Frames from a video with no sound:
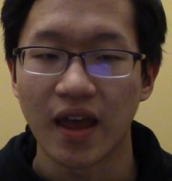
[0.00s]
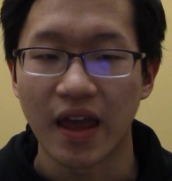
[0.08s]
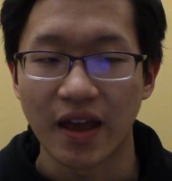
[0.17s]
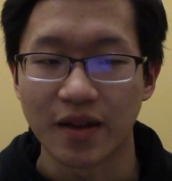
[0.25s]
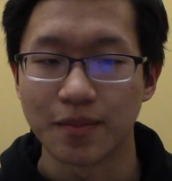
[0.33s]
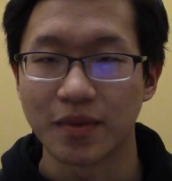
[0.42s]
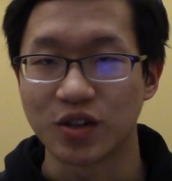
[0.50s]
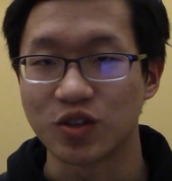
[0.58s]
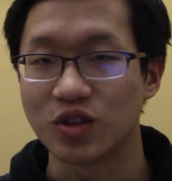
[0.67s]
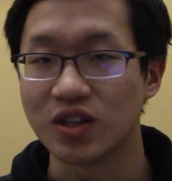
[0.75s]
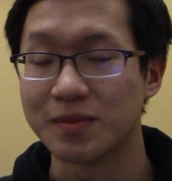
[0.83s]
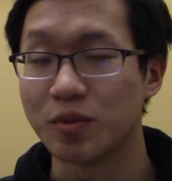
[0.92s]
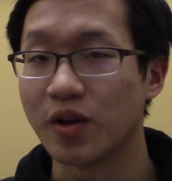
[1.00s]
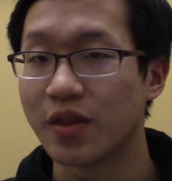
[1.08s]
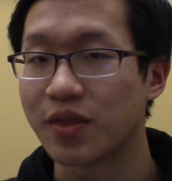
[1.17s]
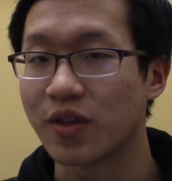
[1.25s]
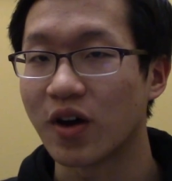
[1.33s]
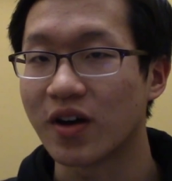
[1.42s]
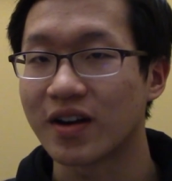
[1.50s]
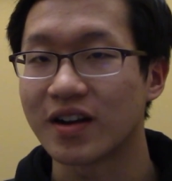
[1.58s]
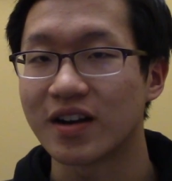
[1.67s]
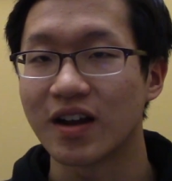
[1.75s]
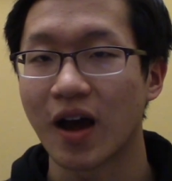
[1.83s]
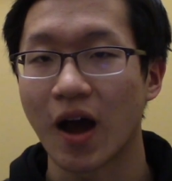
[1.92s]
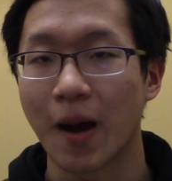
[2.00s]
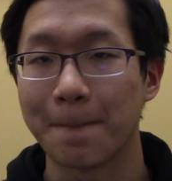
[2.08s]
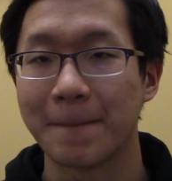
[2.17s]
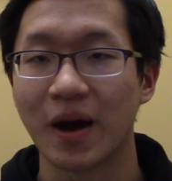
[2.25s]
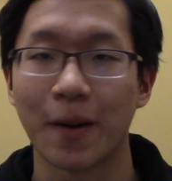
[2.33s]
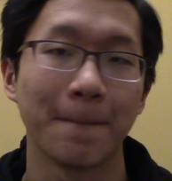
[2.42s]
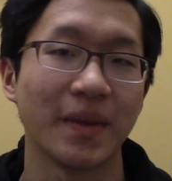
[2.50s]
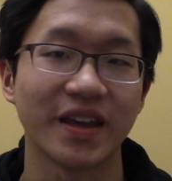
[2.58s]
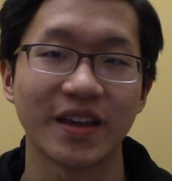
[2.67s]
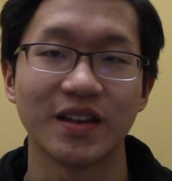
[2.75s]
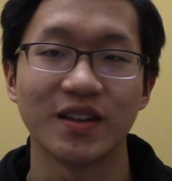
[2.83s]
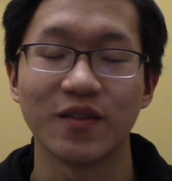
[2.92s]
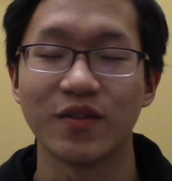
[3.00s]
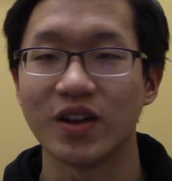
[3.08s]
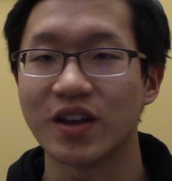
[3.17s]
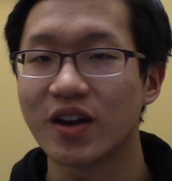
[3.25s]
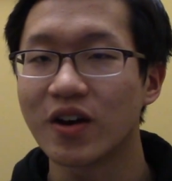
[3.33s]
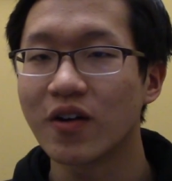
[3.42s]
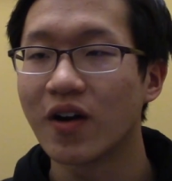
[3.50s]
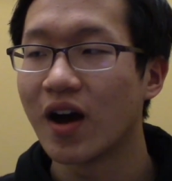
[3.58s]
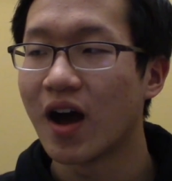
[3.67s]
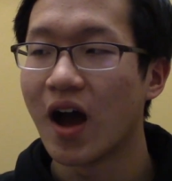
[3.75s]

and much deliberate thought about making the video,